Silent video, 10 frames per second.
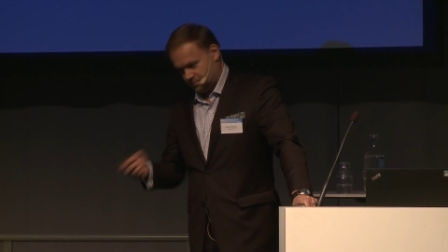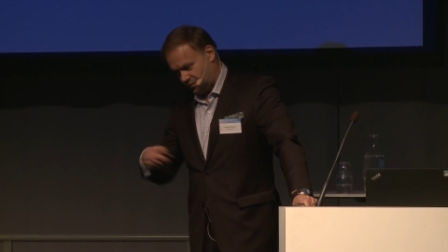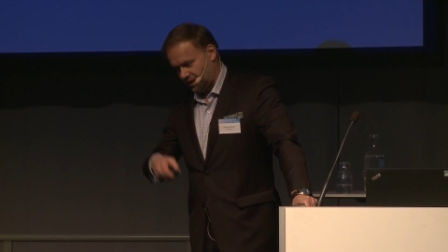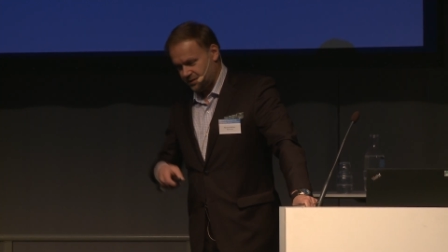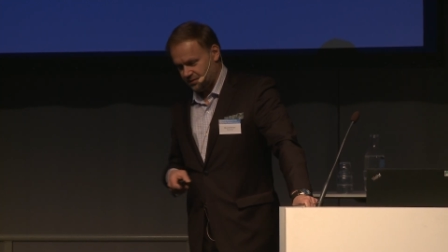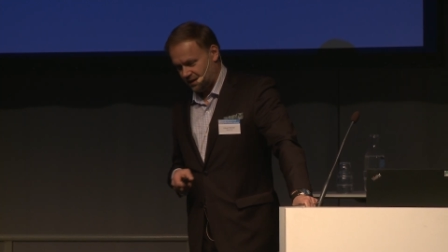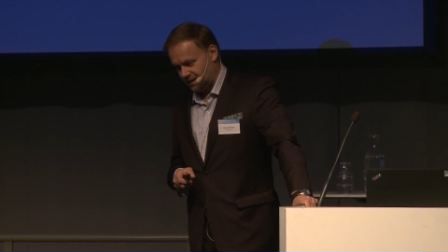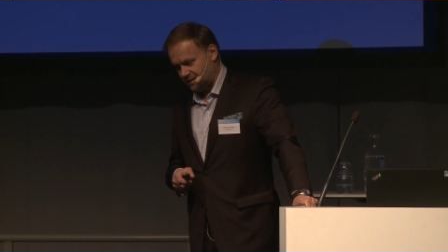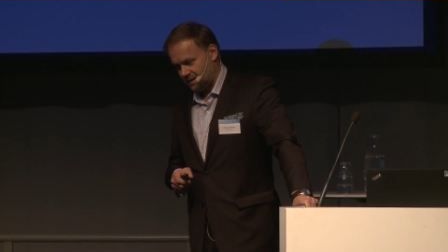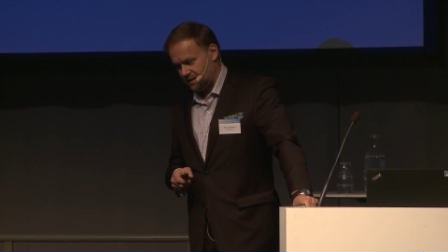prior to
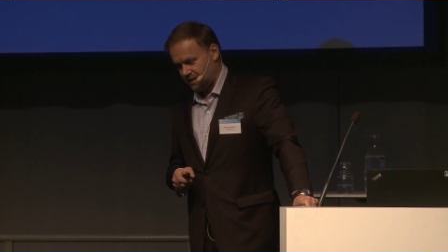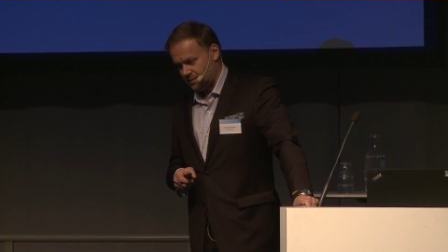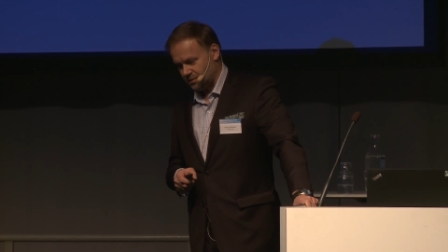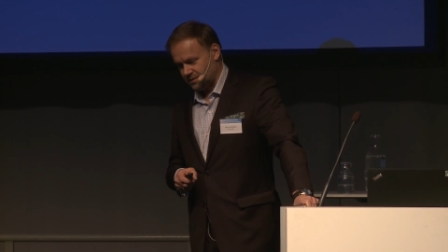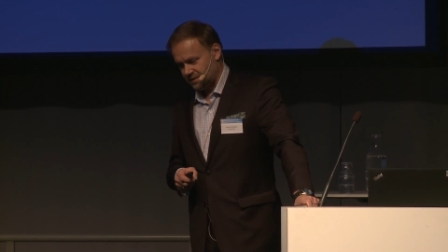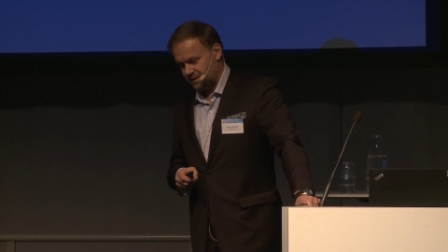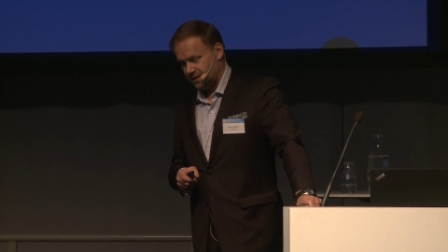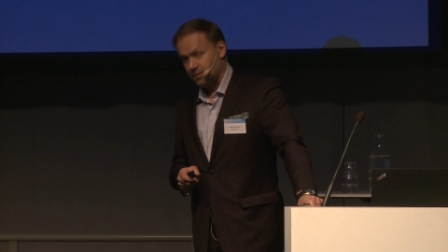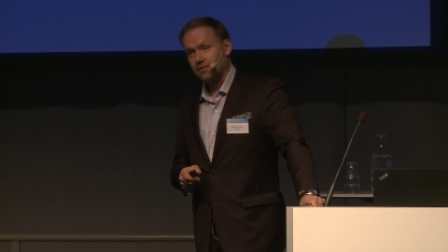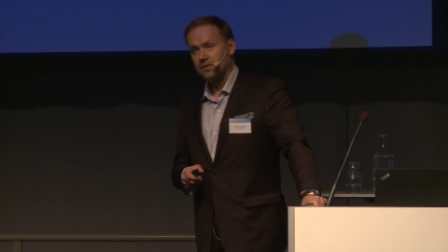that, I, I, was
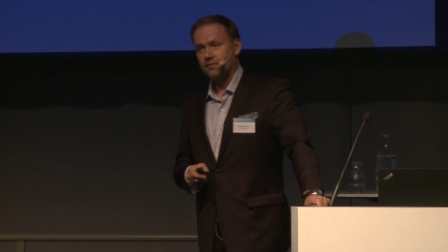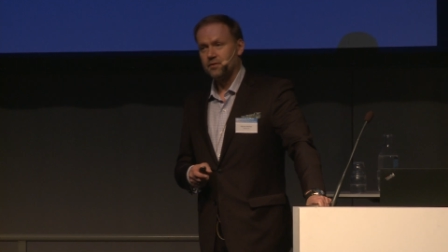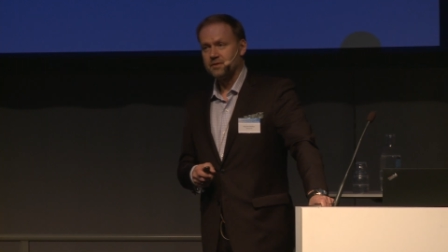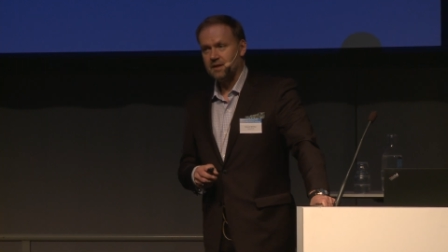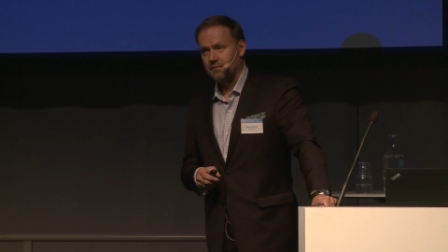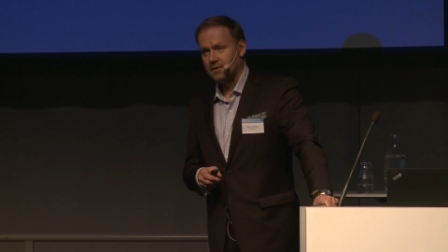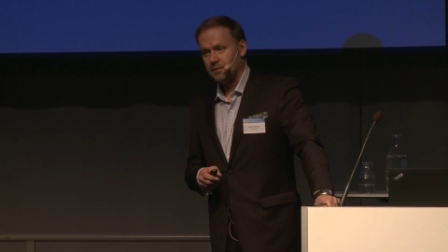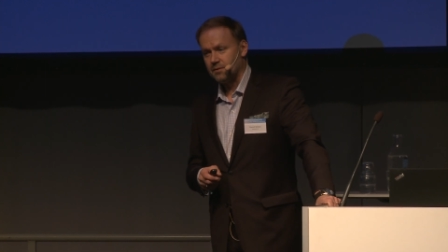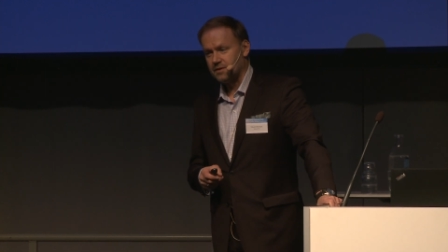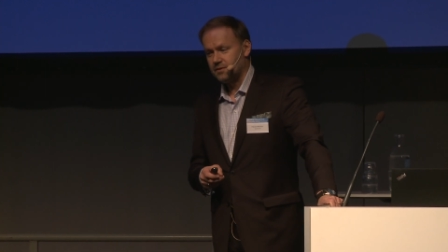CEO for the first time when
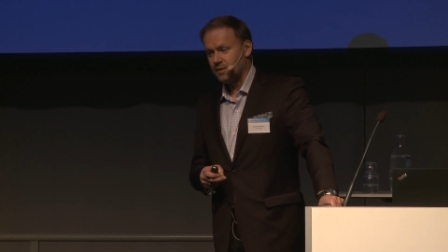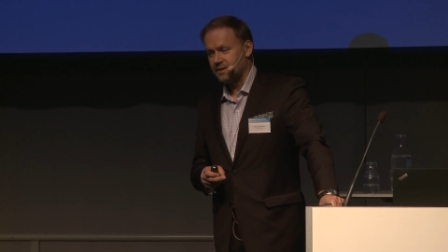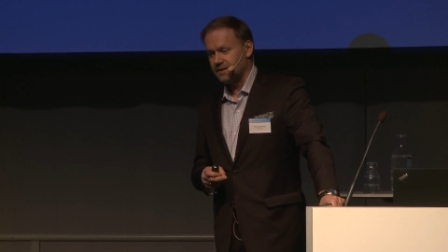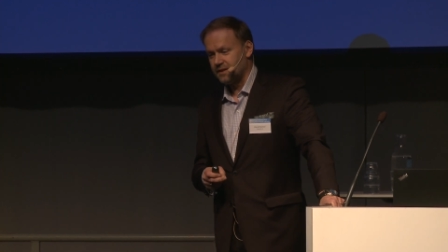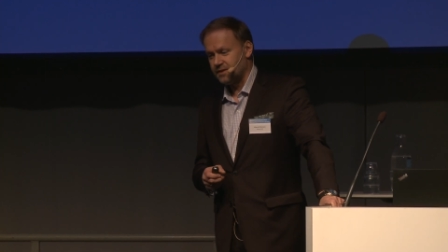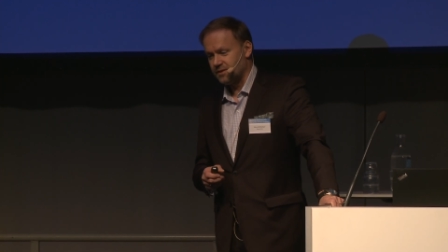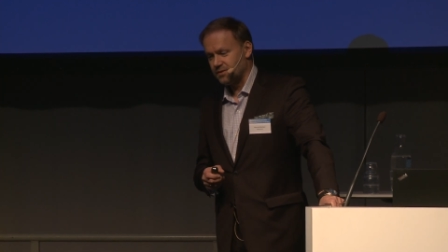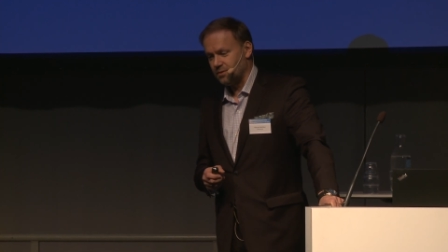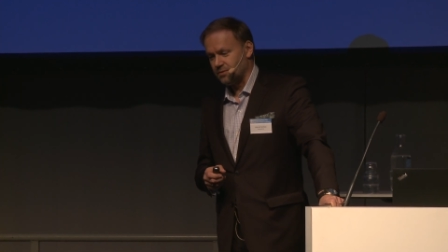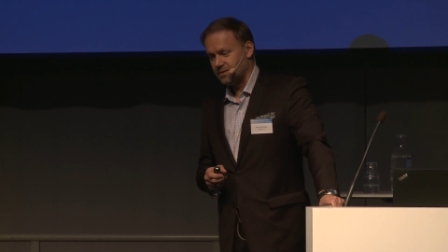I was 26 years old.